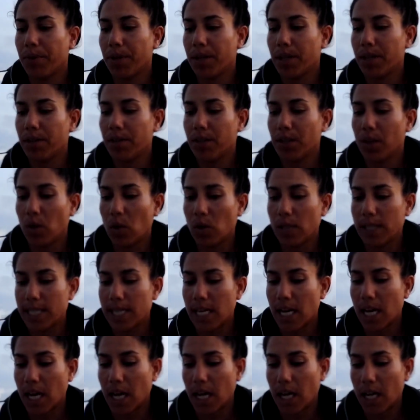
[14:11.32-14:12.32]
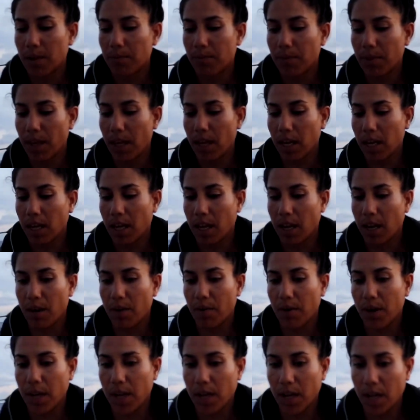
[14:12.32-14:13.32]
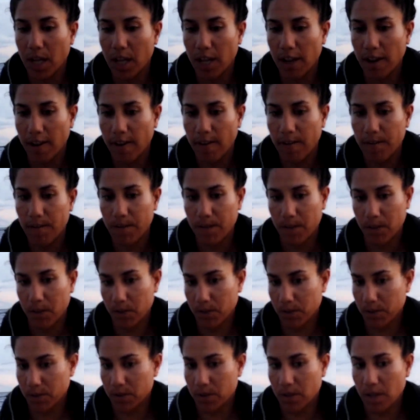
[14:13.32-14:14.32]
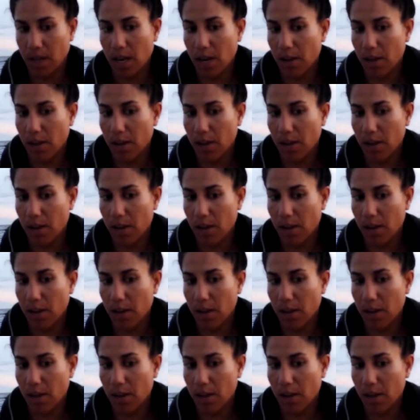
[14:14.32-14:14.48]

in the old time, they carry a lot of